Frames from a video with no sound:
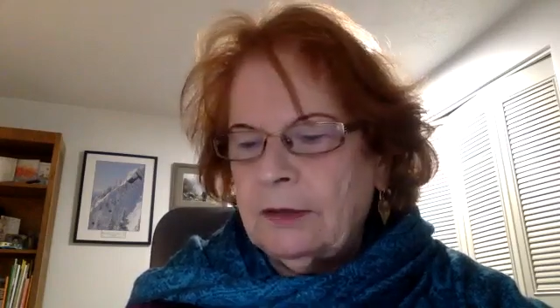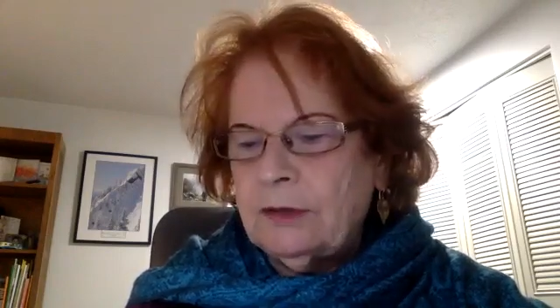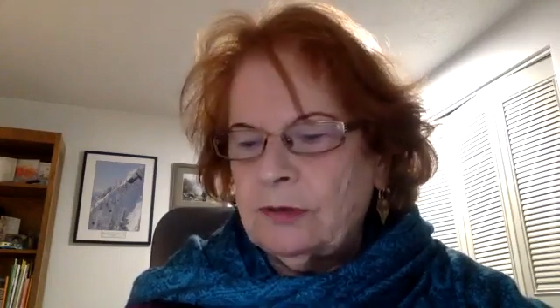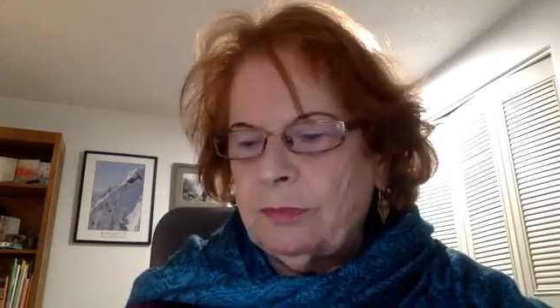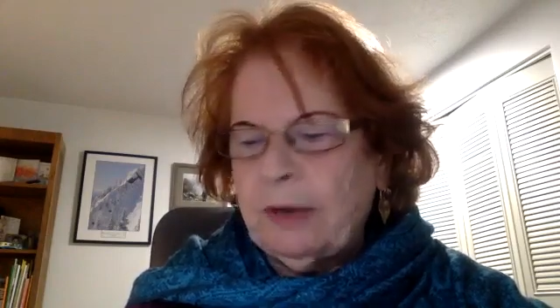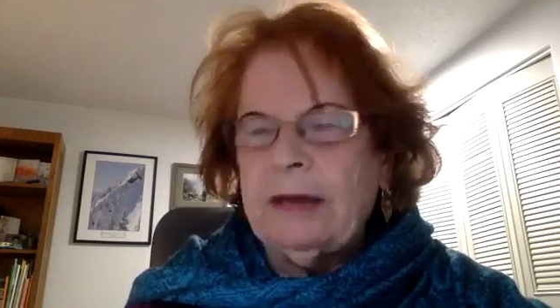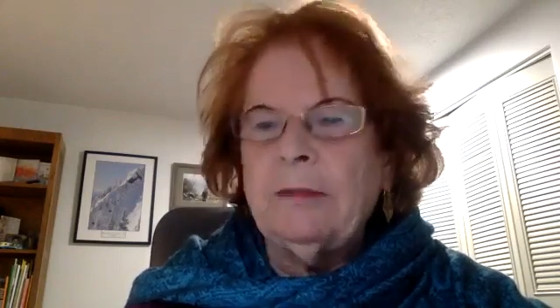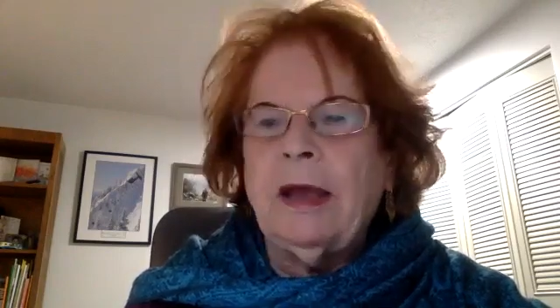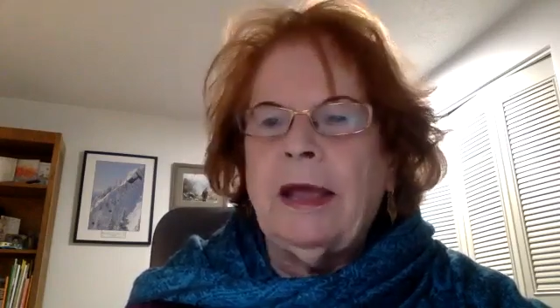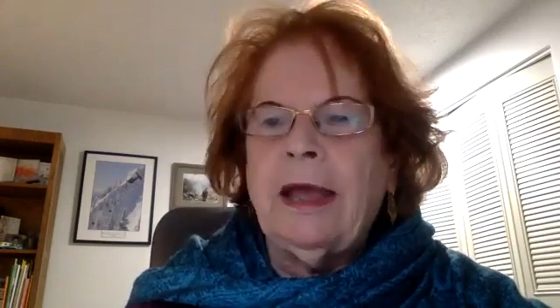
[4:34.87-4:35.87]
sprain
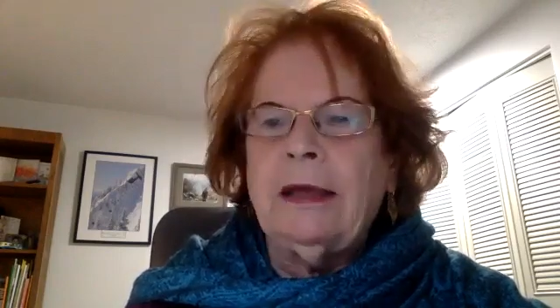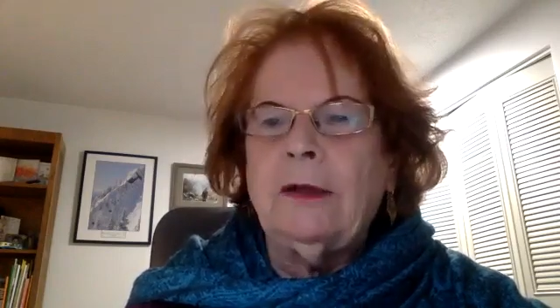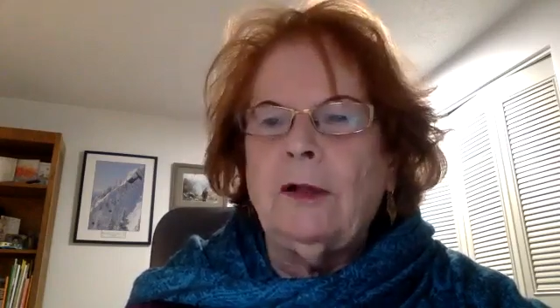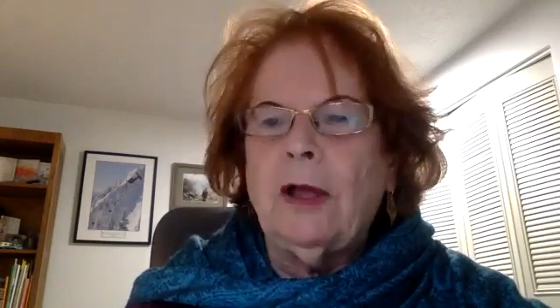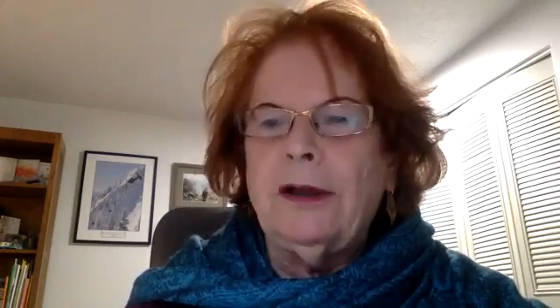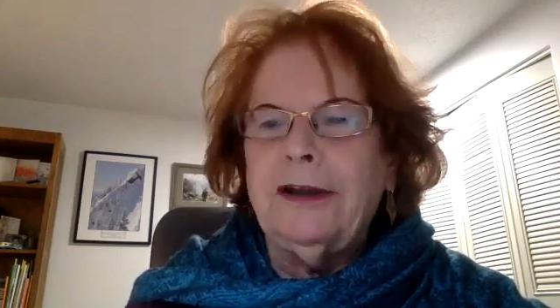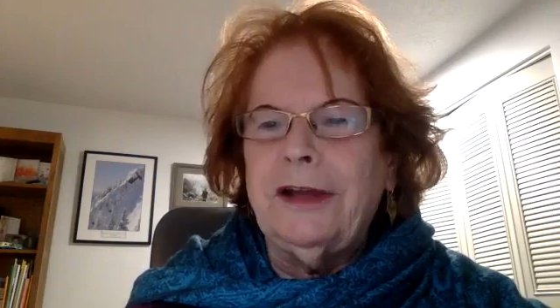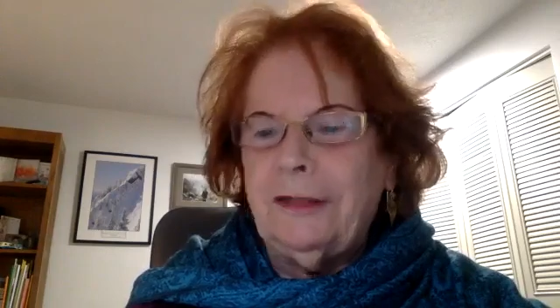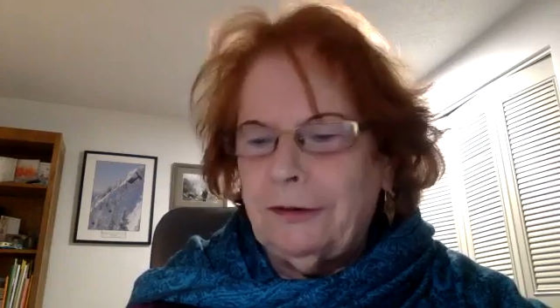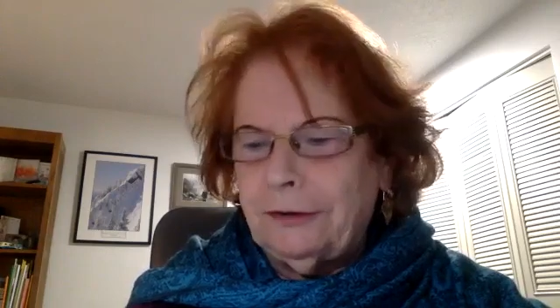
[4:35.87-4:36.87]
my ankle on
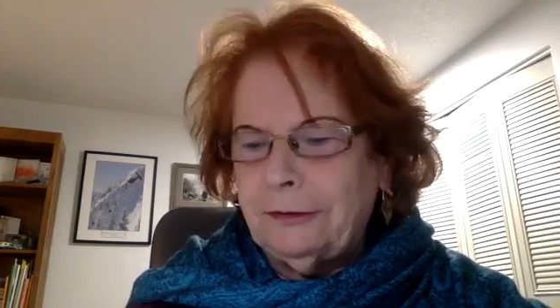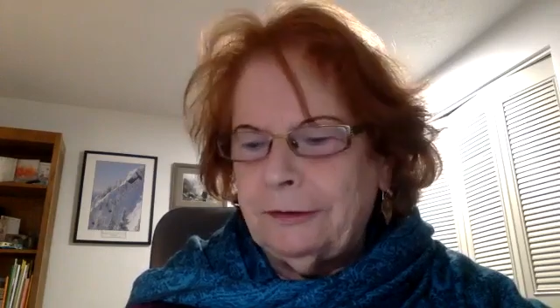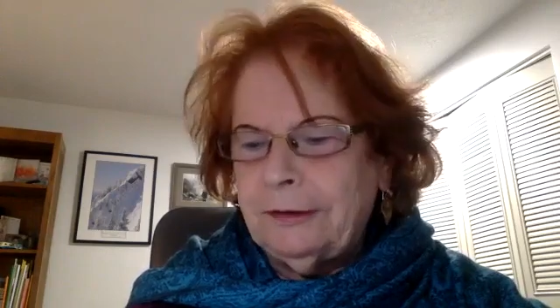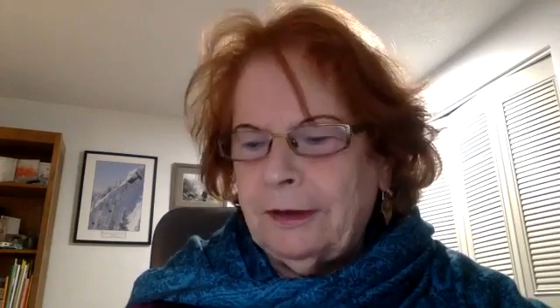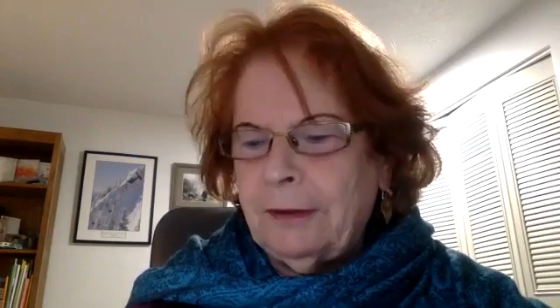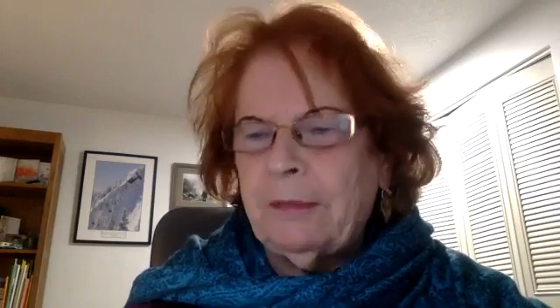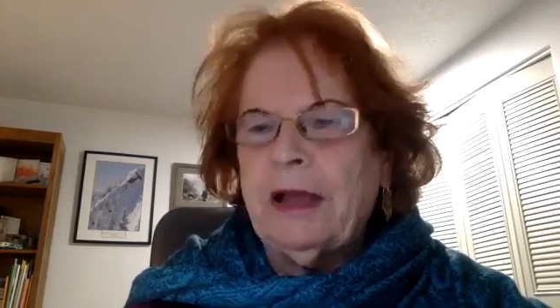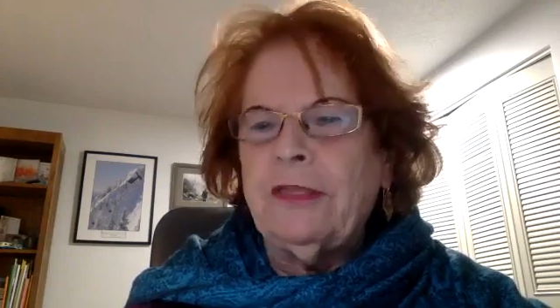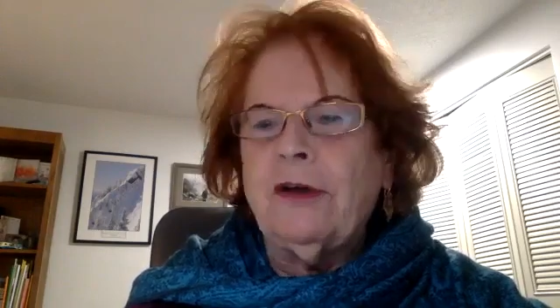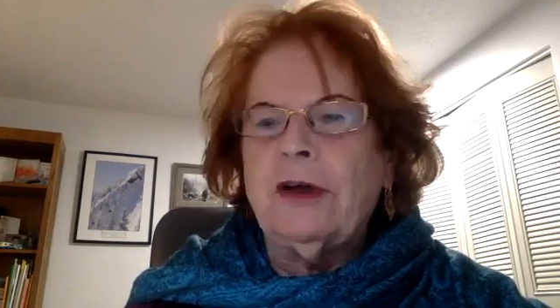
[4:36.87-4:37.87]
another,
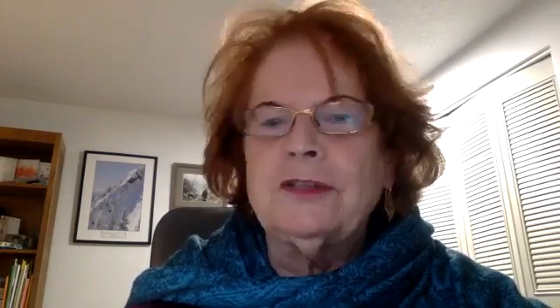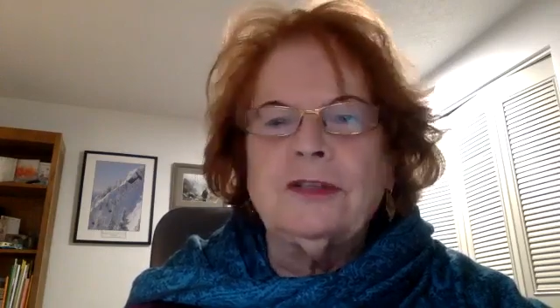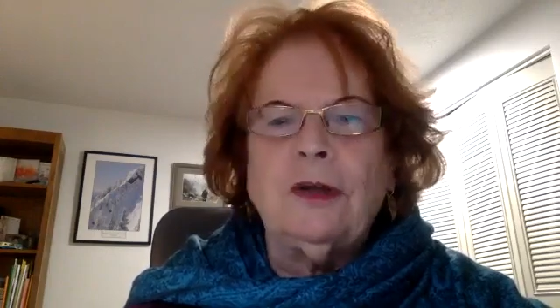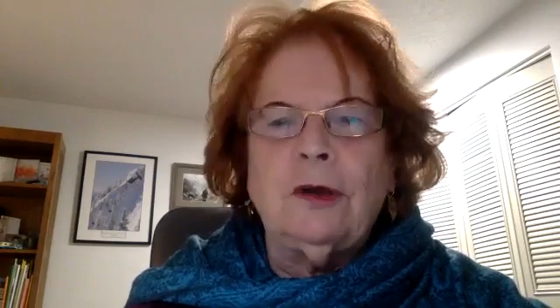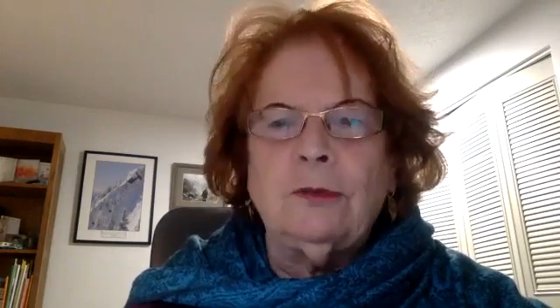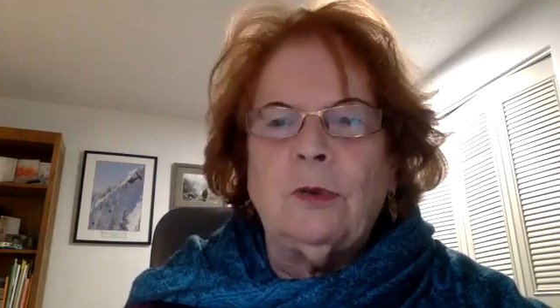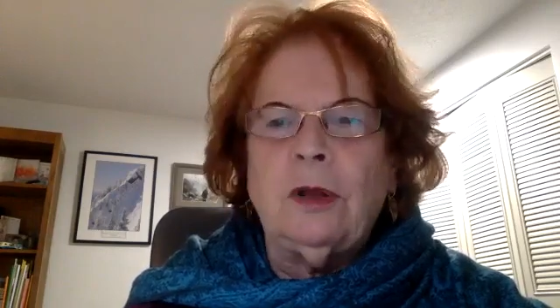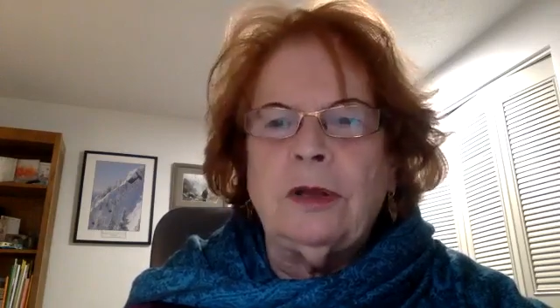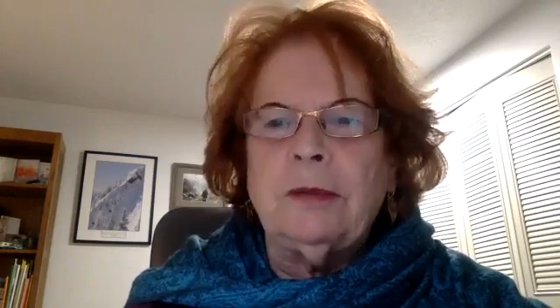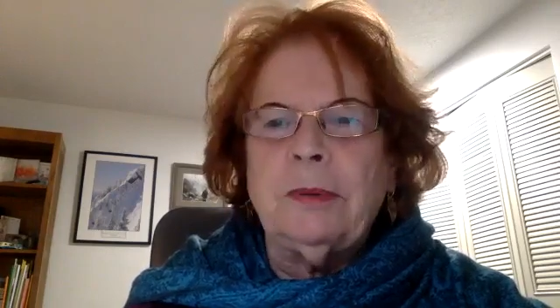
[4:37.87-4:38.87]
my thoughts on
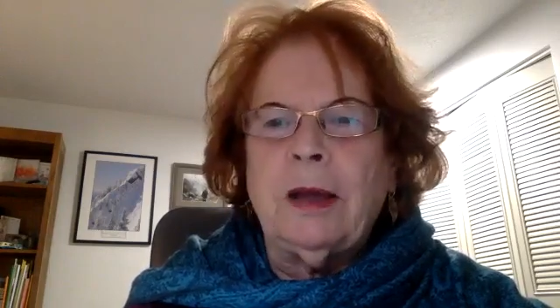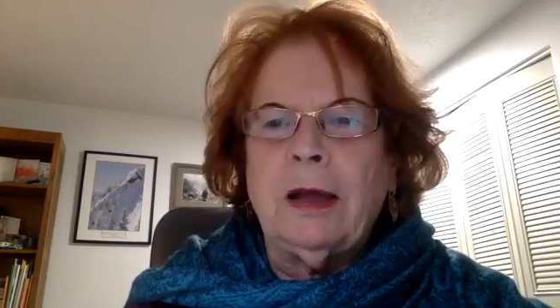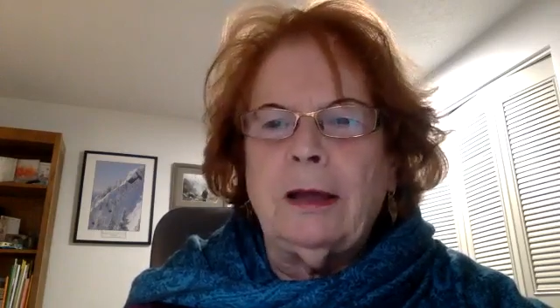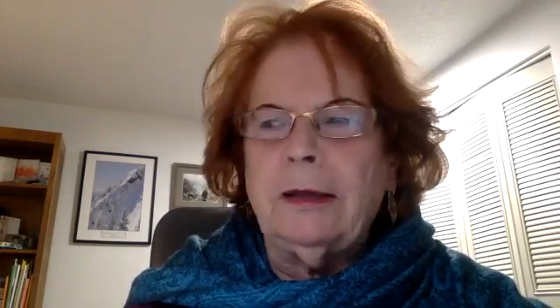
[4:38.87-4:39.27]
walnut pie.